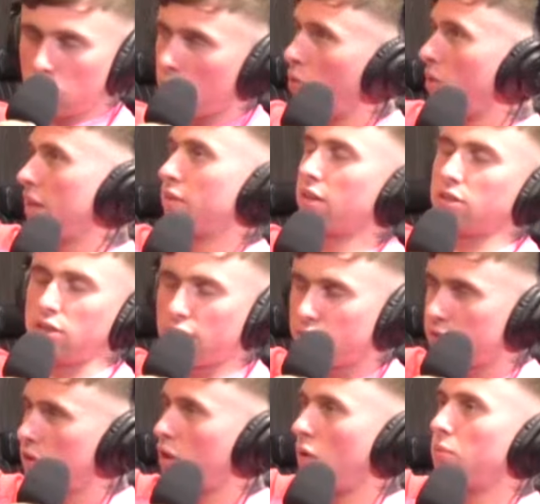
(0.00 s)
your holy grail.
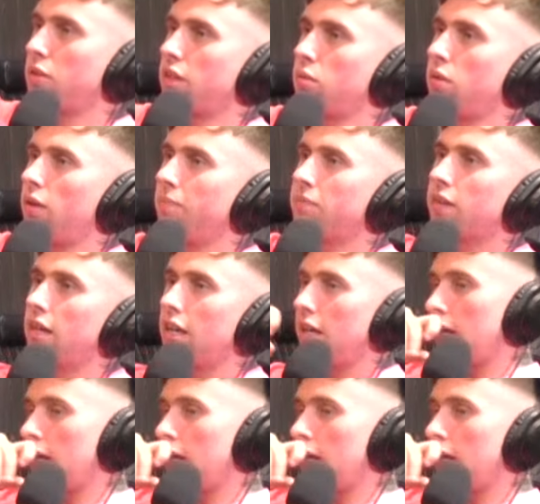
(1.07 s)
You've done what you want.